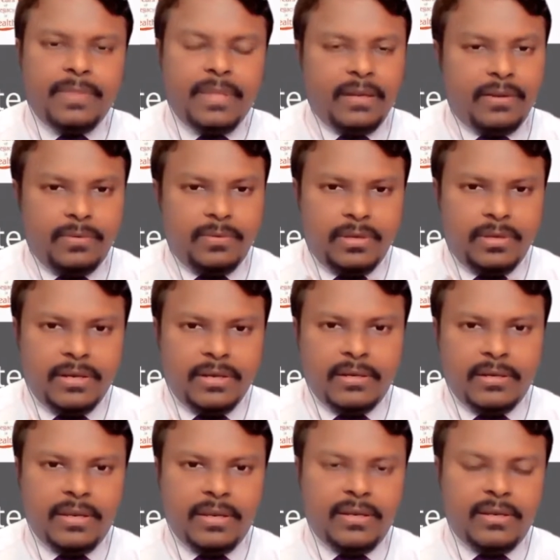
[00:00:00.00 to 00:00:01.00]
they
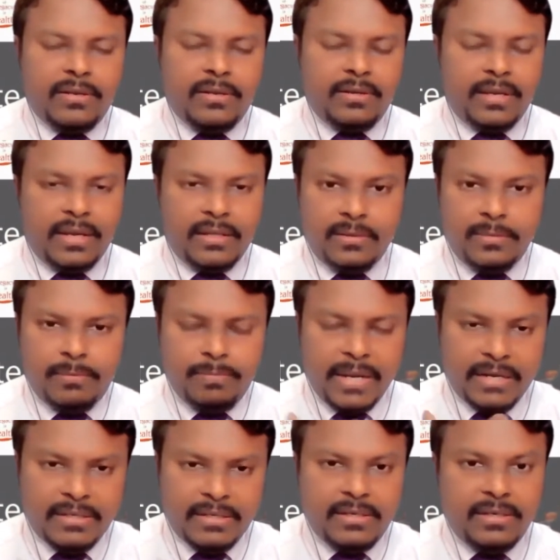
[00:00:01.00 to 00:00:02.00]
can gather
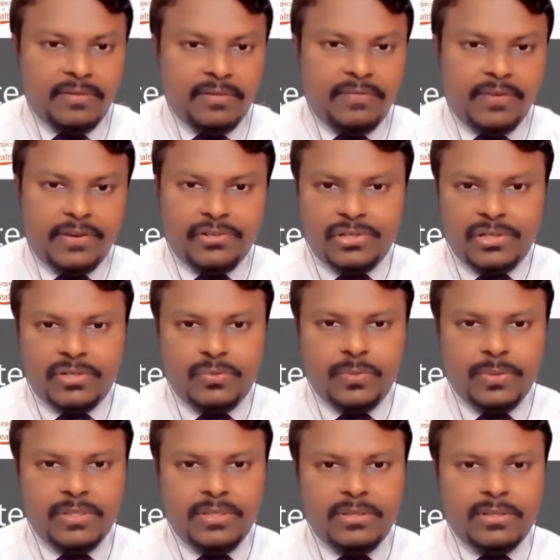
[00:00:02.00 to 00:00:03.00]
bacterial infections
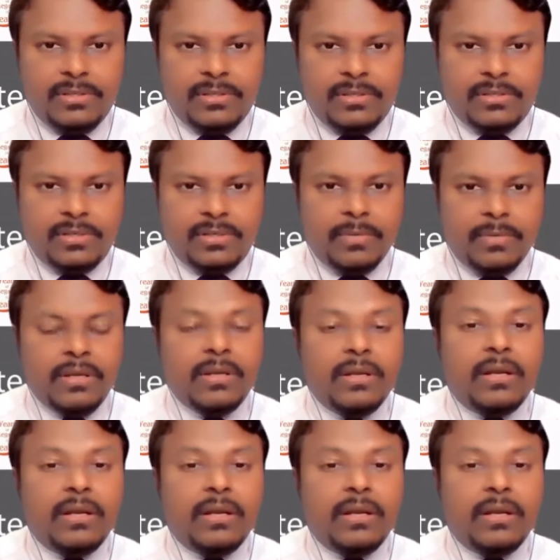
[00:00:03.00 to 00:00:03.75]
within the system,